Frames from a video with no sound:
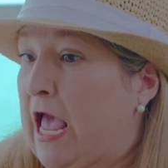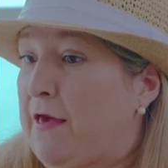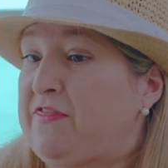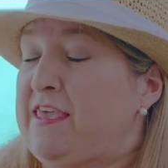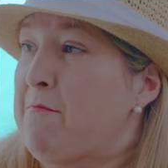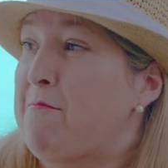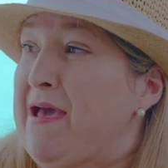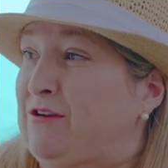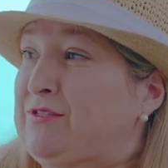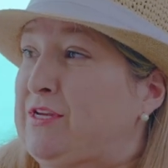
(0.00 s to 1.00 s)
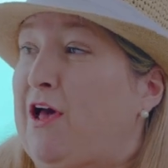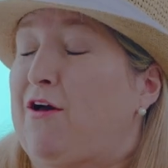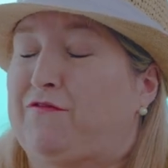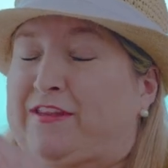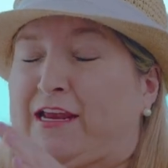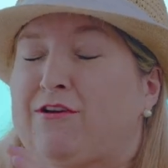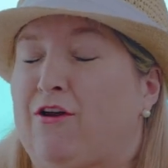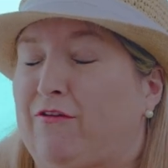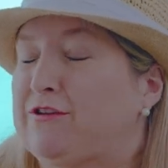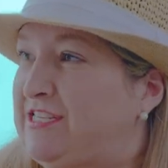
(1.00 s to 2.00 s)
the amount of
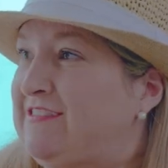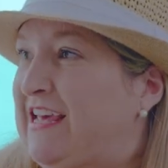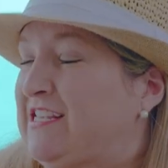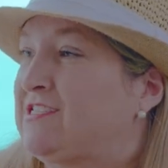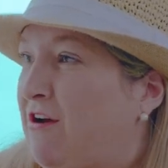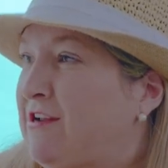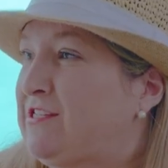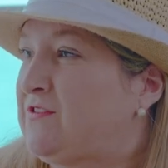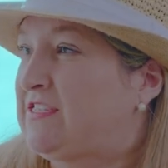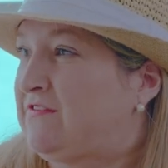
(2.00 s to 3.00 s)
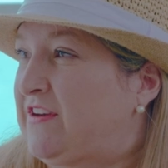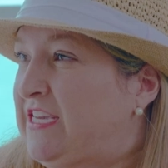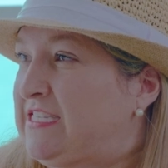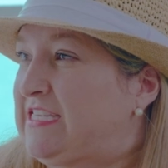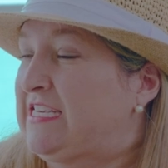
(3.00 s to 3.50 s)
technology that has gone into this device